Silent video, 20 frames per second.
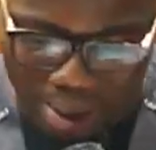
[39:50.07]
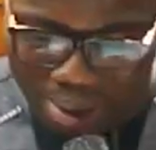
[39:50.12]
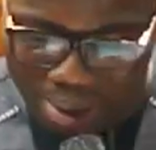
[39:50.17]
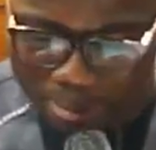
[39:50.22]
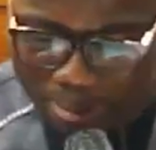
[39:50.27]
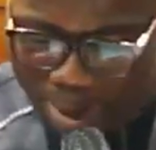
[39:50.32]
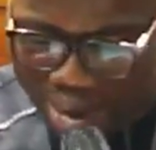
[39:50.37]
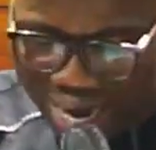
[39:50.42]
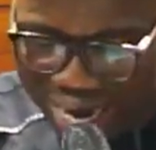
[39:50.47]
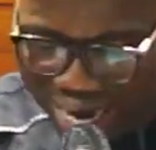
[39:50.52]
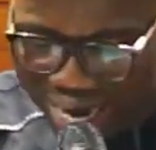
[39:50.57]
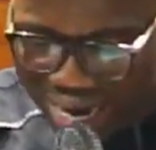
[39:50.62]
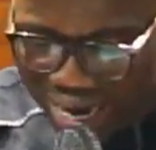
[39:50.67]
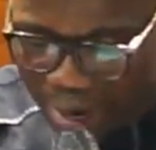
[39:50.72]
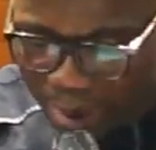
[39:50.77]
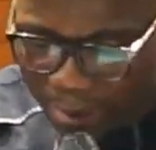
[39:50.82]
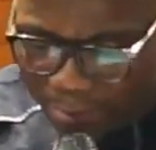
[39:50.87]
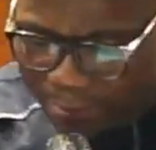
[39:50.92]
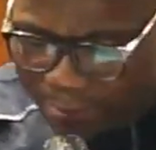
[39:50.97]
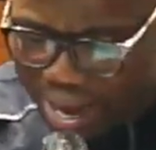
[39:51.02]
but,
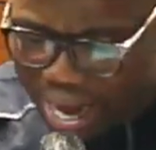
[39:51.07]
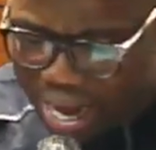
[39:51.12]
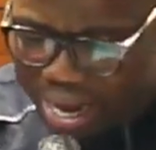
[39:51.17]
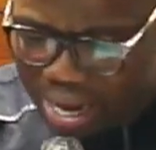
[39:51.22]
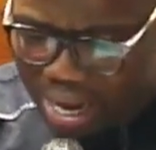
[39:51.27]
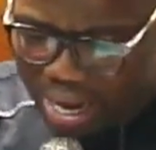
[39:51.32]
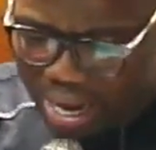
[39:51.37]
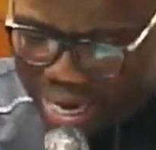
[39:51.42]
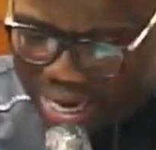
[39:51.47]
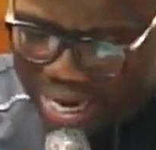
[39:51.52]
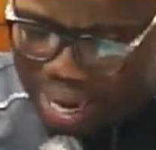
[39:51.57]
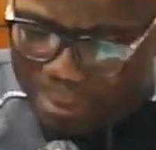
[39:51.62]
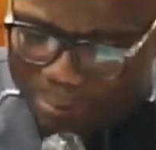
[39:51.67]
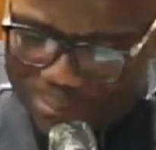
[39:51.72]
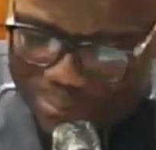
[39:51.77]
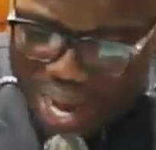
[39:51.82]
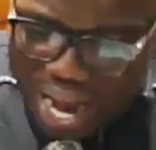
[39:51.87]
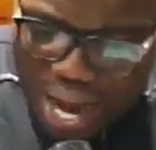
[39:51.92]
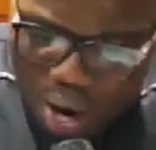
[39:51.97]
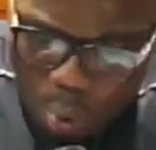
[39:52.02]
but the
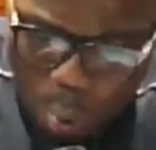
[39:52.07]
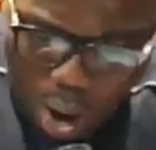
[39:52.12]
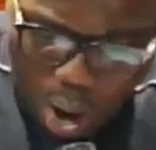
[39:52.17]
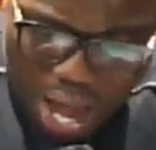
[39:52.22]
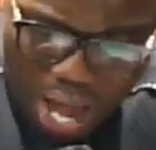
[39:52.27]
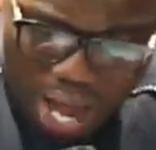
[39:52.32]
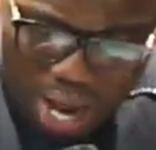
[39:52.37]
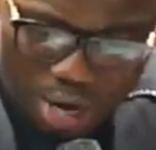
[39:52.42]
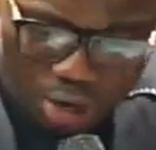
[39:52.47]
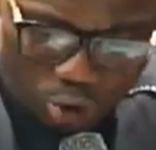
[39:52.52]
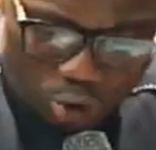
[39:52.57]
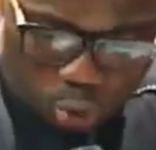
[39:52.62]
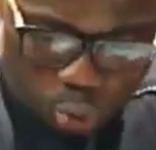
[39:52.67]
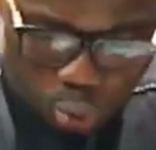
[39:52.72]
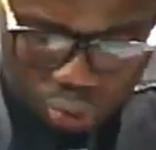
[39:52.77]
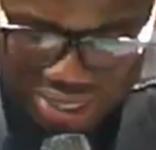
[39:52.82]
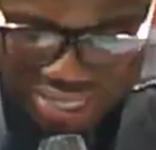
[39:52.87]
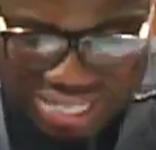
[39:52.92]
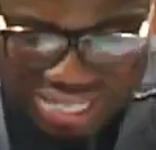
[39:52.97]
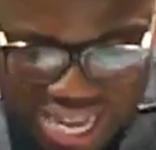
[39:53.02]
power to
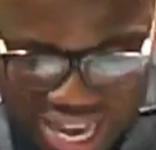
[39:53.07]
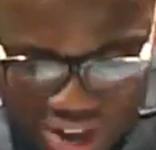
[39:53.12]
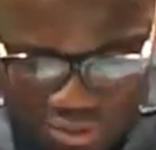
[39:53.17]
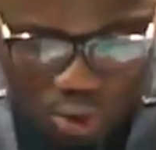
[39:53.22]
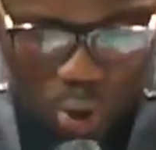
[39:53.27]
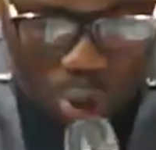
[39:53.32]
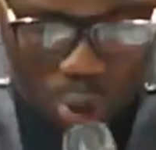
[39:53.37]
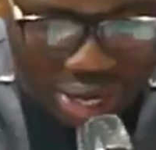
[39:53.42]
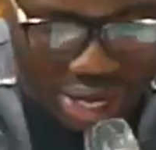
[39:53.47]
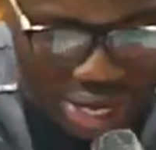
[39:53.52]
serve others